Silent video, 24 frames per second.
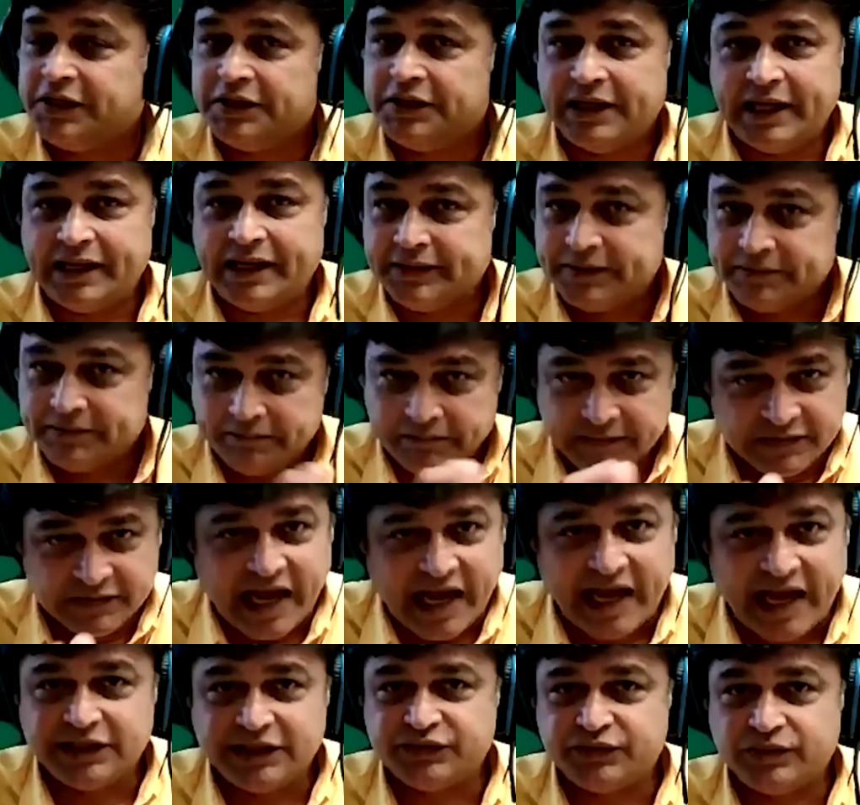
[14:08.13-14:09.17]
And
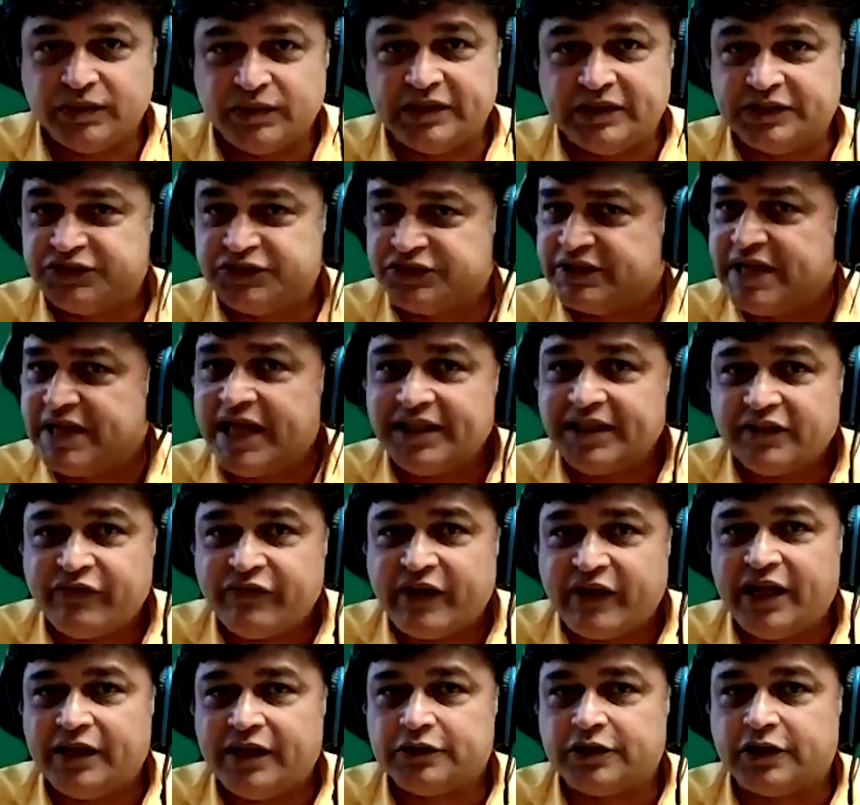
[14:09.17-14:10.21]
tiles, it's not the
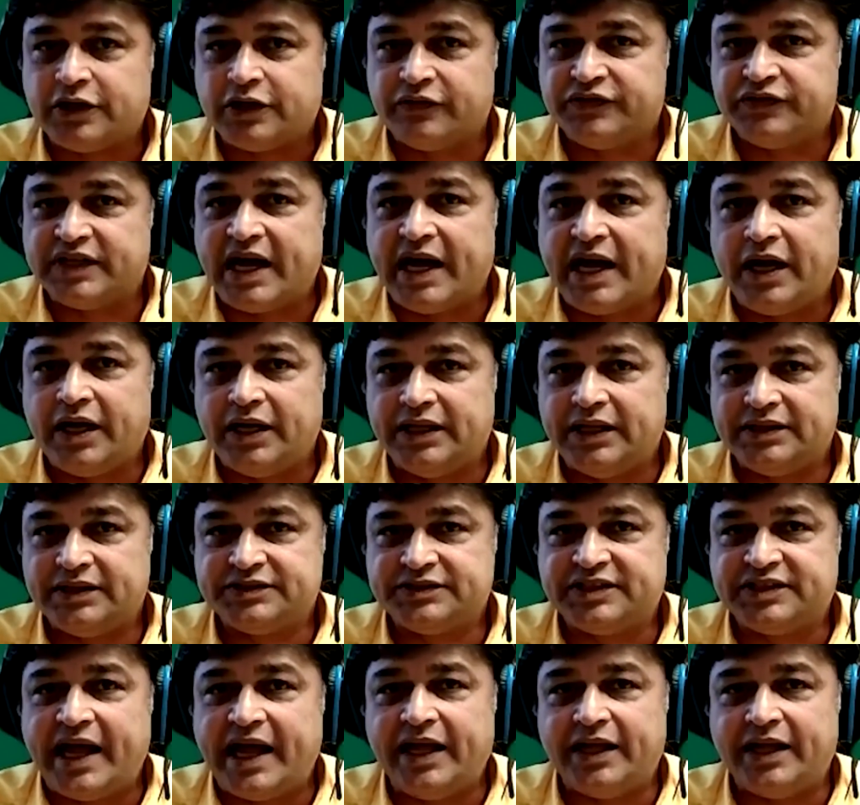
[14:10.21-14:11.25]
fault of
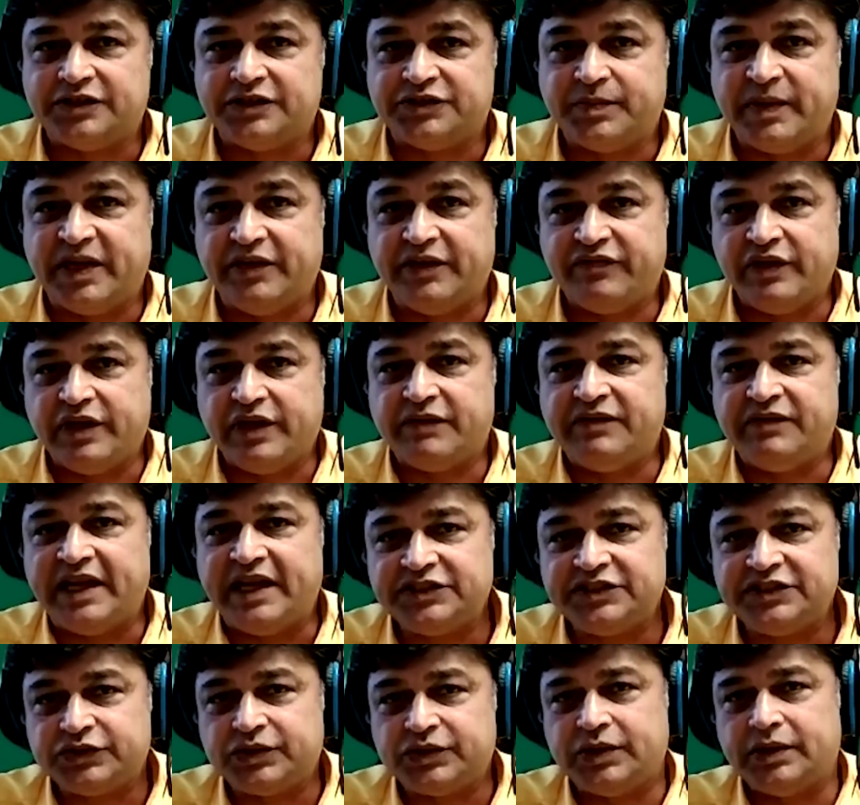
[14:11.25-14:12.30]
tiles, but if we have
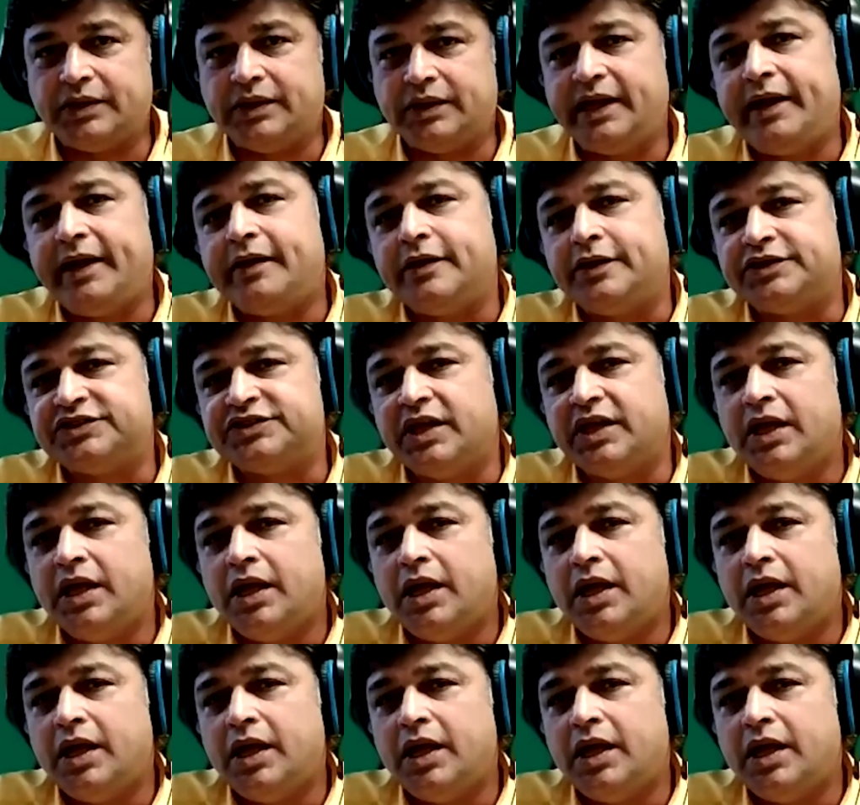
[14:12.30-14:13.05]
dense soil layers,